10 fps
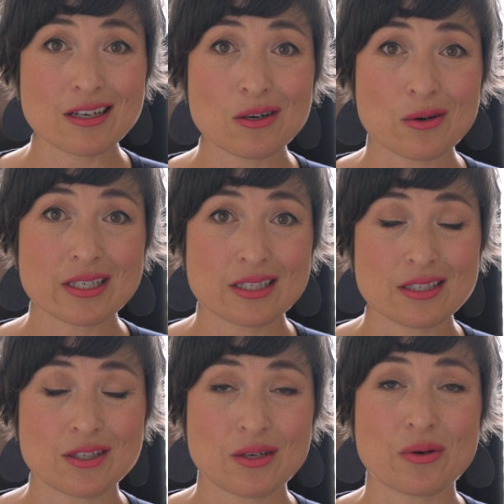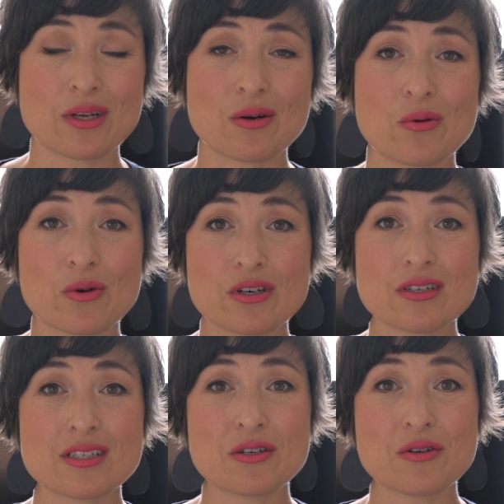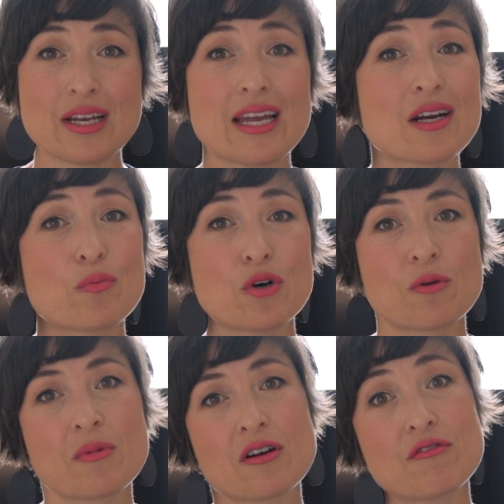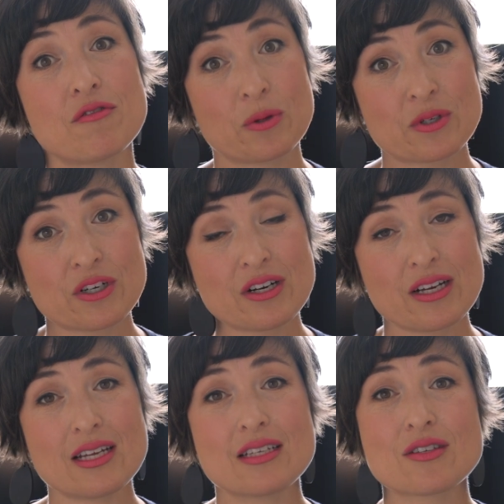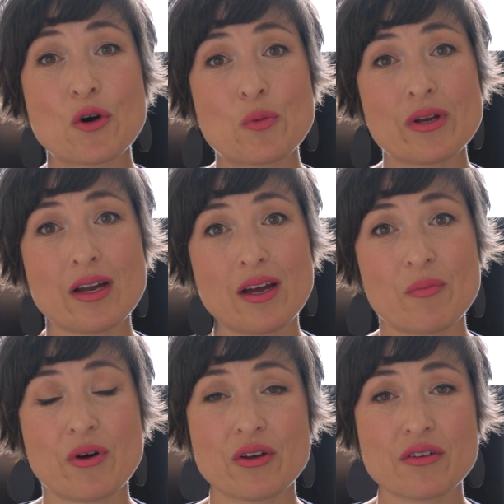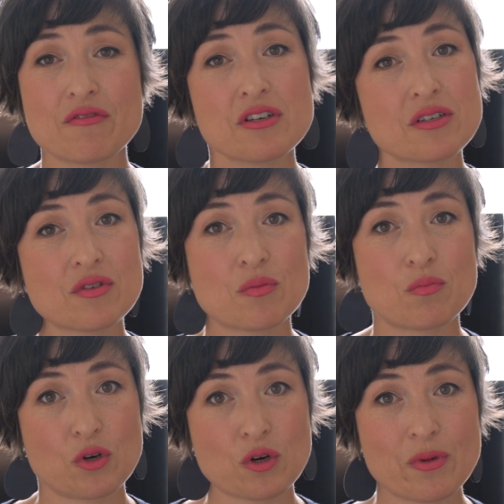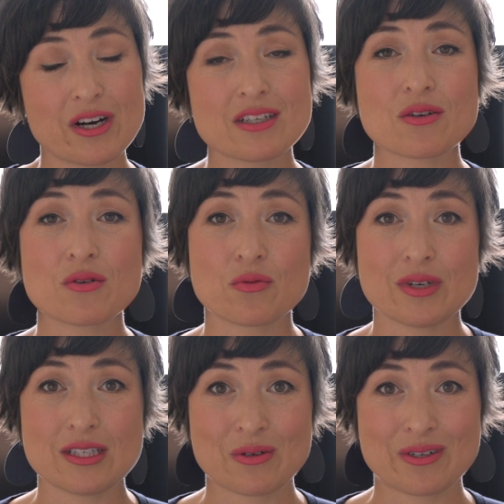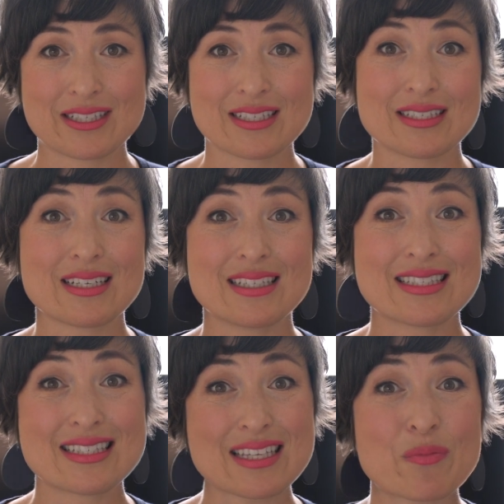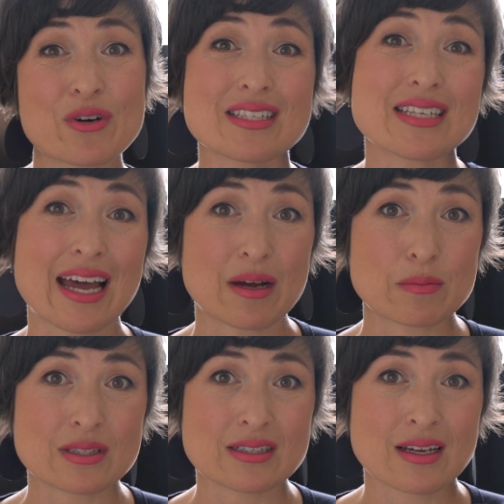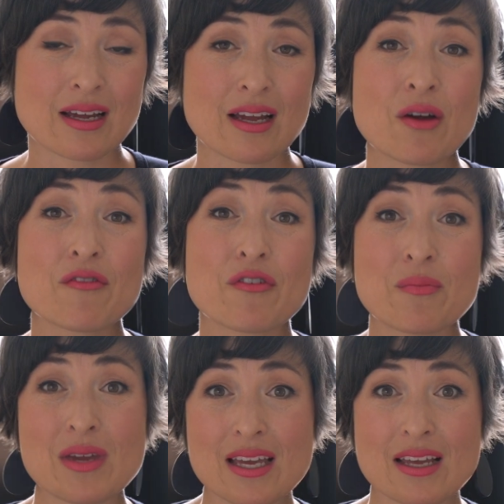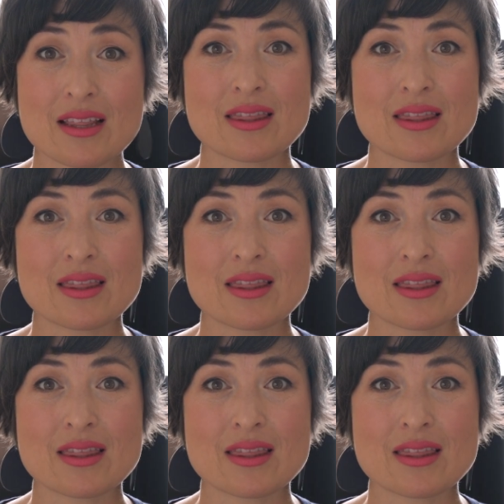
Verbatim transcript: you're going to do in order to create a bookmark folder is open up all of your different bookmarks or resources in separate tabs. For me,